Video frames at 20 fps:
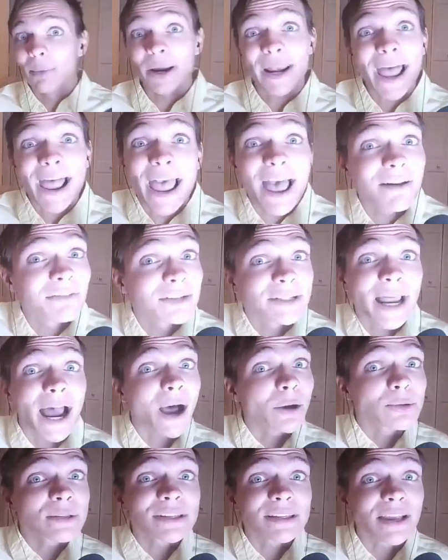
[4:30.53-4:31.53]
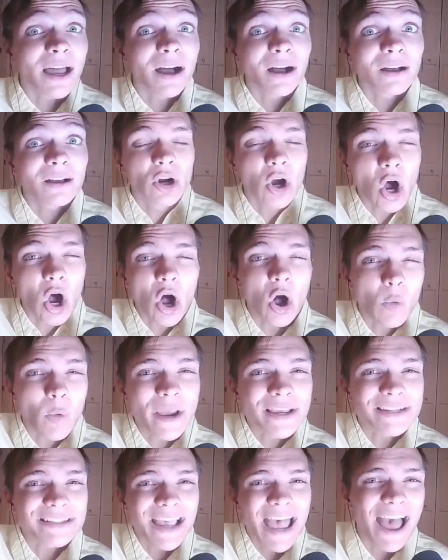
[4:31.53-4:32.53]
but I have a down sell.
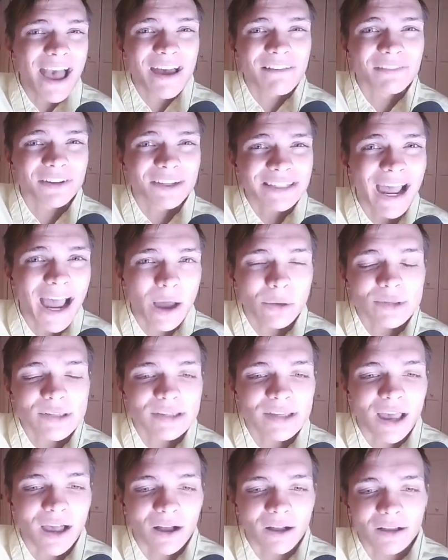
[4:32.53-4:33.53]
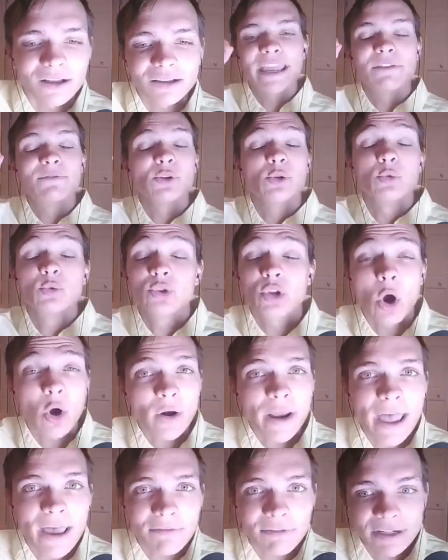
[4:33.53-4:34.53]
Always have a down sell. If you
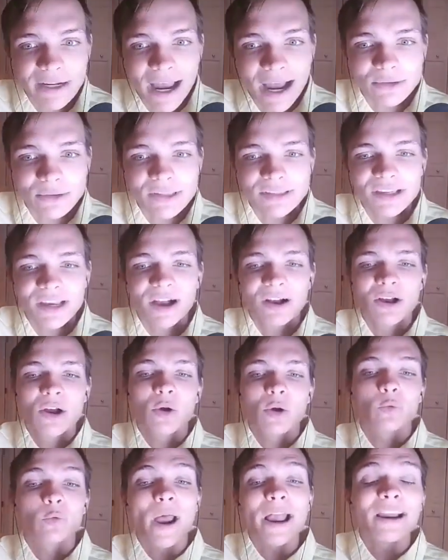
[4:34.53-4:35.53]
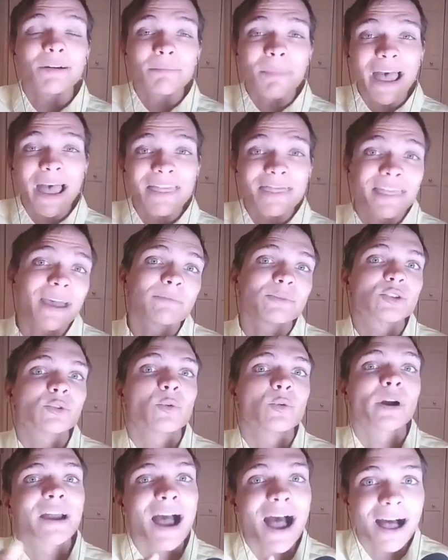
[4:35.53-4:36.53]
don't have a down sell, recommend them
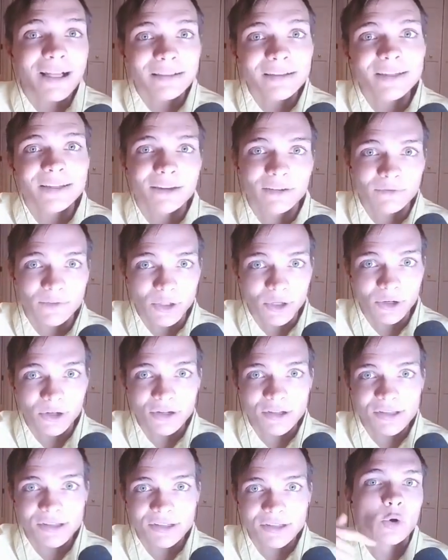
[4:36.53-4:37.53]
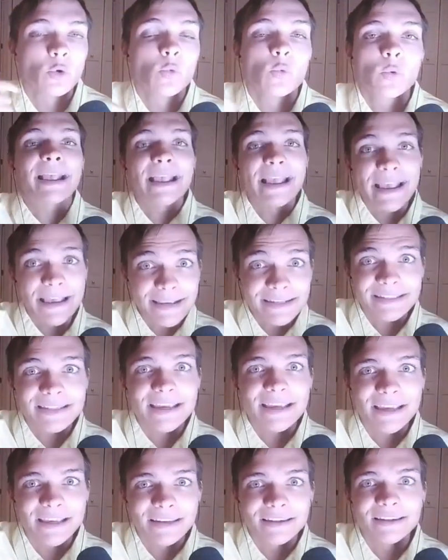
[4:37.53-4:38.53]
to a colleague of yours who is
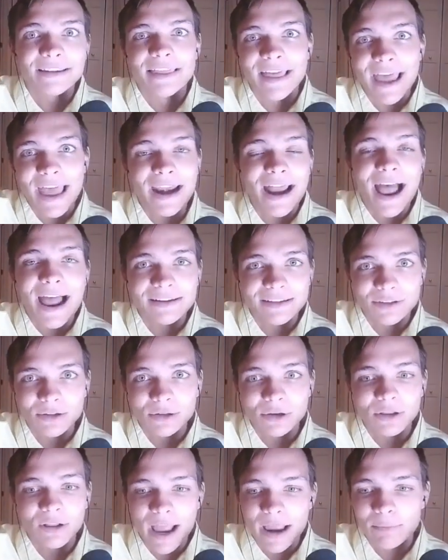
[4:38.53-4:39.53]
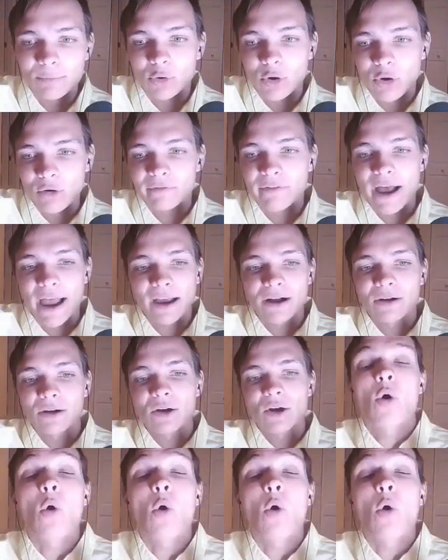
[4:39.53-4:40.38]
in that ideal client profile,